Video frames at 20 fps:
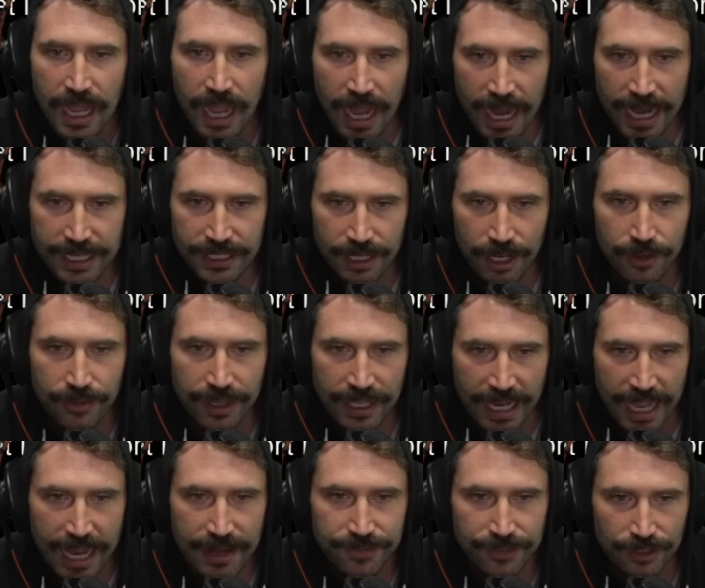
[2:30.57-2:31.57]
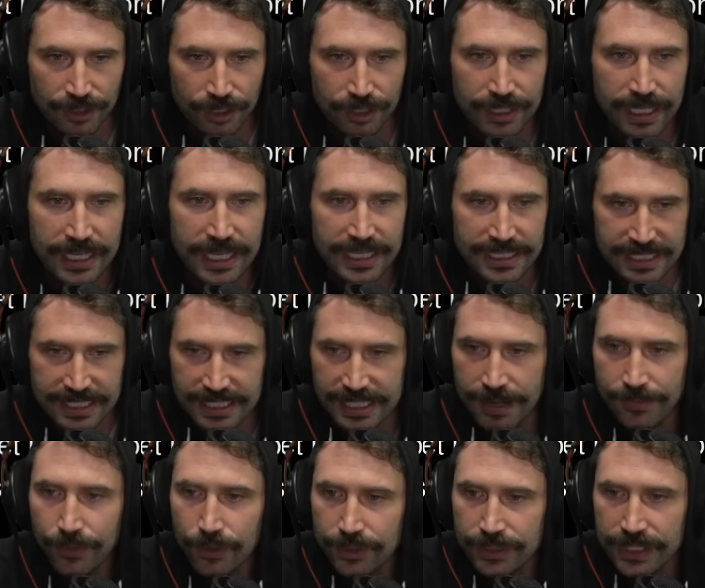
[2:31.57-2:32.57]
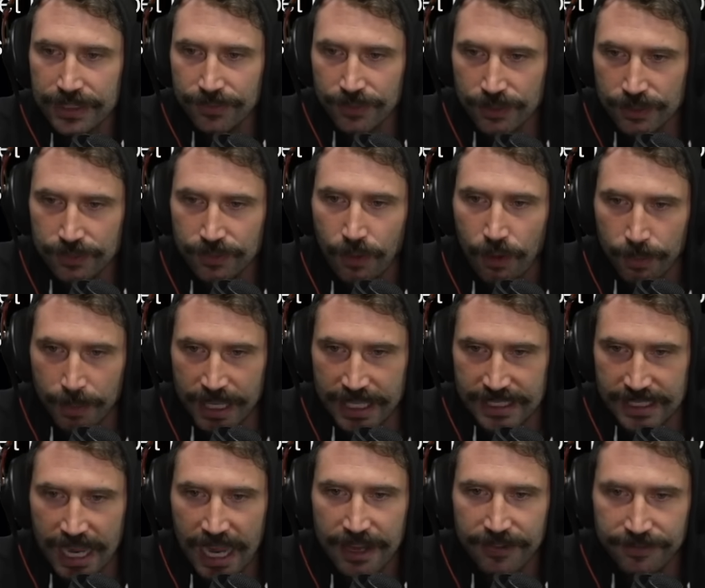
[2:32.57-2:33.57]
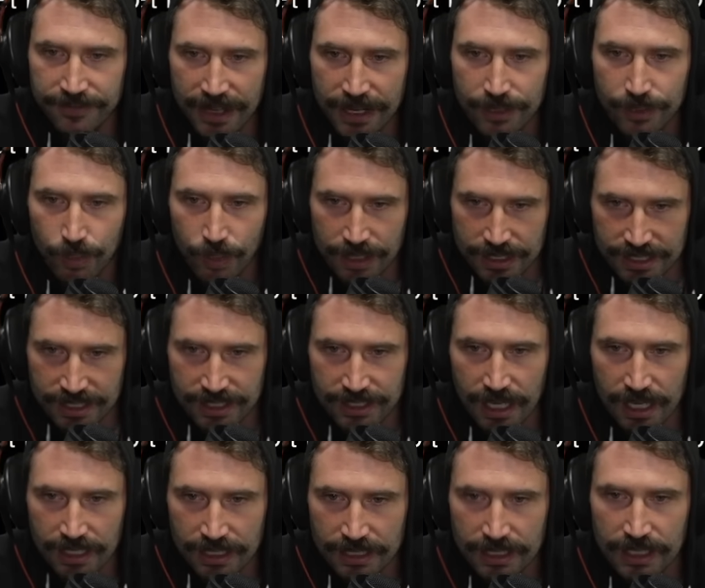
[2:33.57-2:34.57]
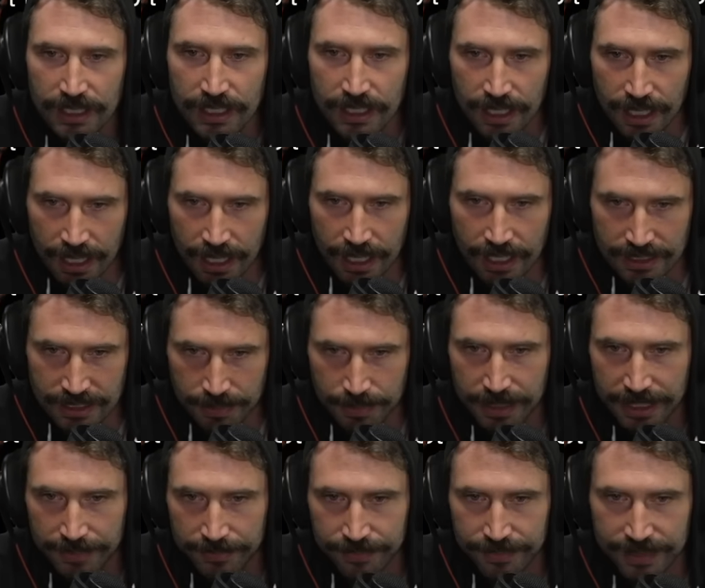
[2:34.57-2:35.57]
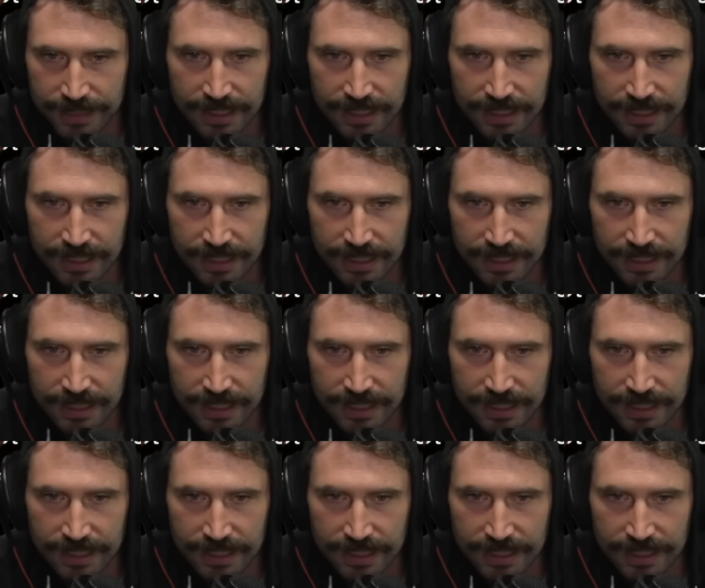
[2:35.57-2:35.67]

I know that after looking at several different formats, I found what stuck uh, to me.